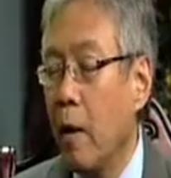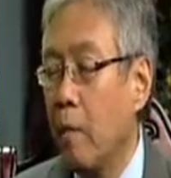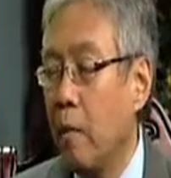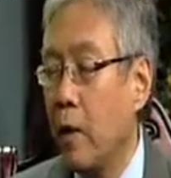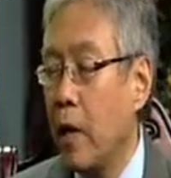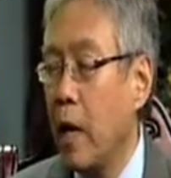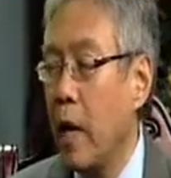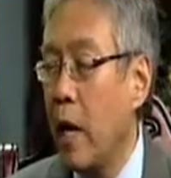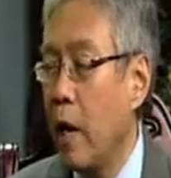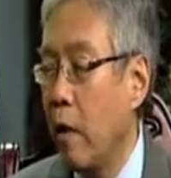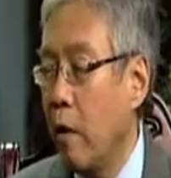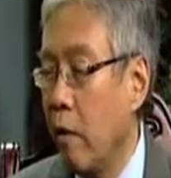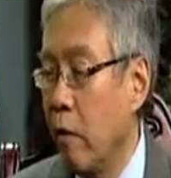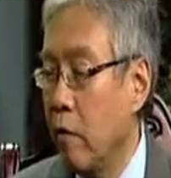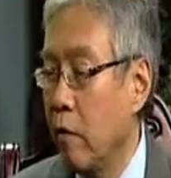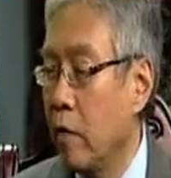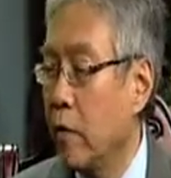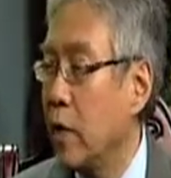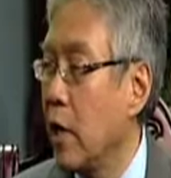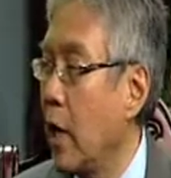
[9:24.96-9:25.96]
But
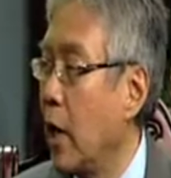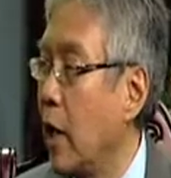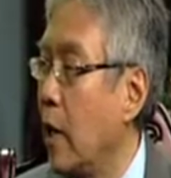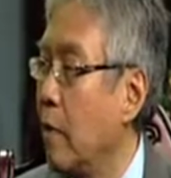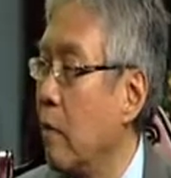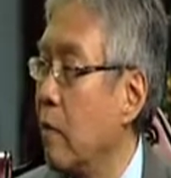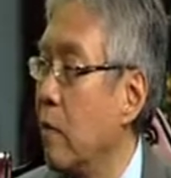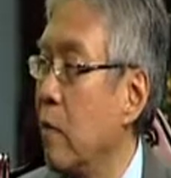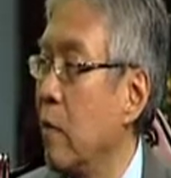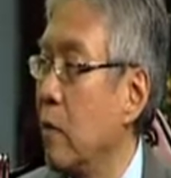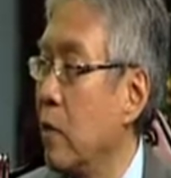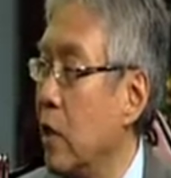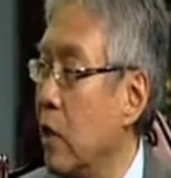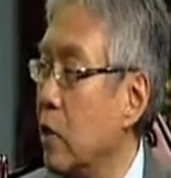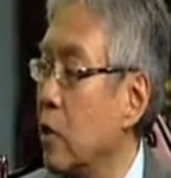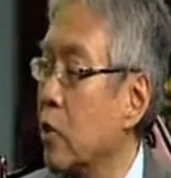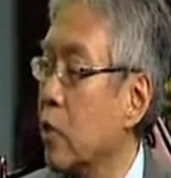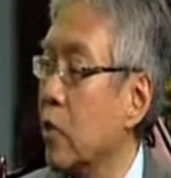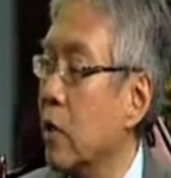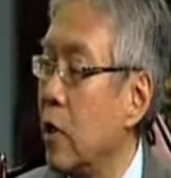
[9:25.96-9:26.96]
over time,
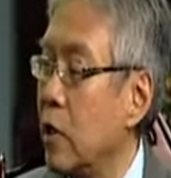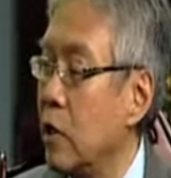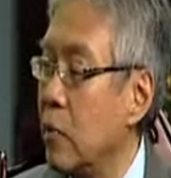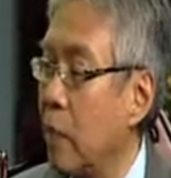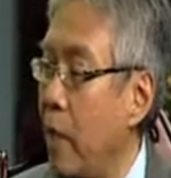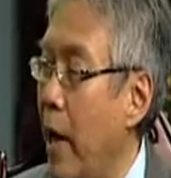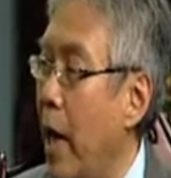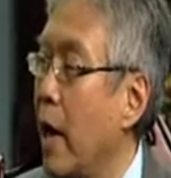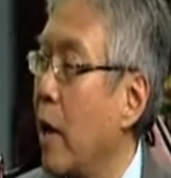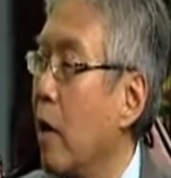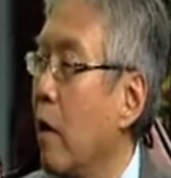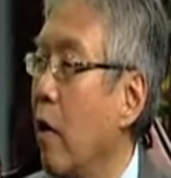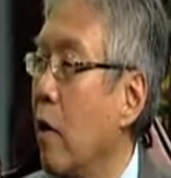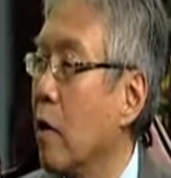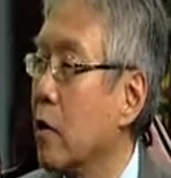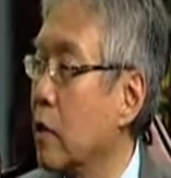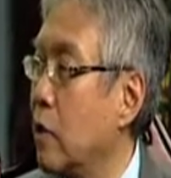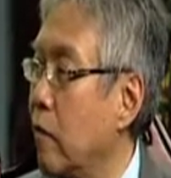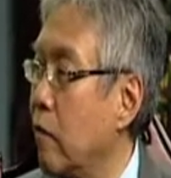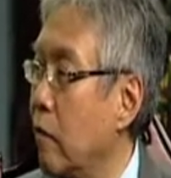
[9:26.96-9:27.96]
these
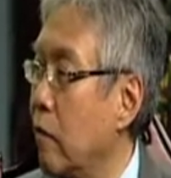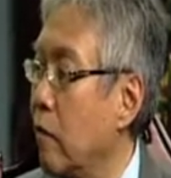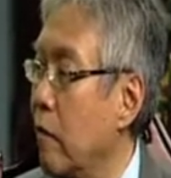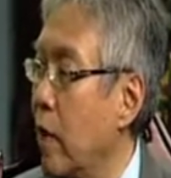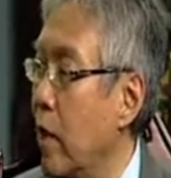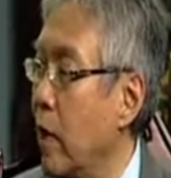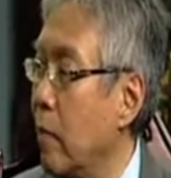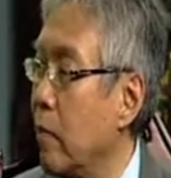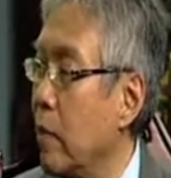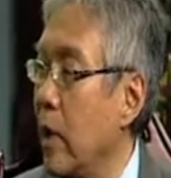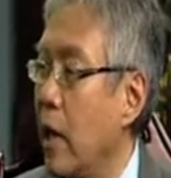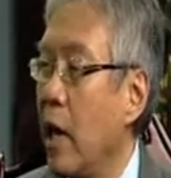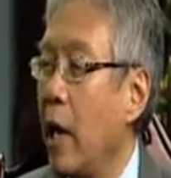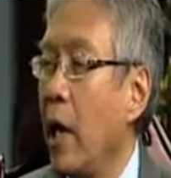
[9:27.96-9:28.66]
backlogs have developed,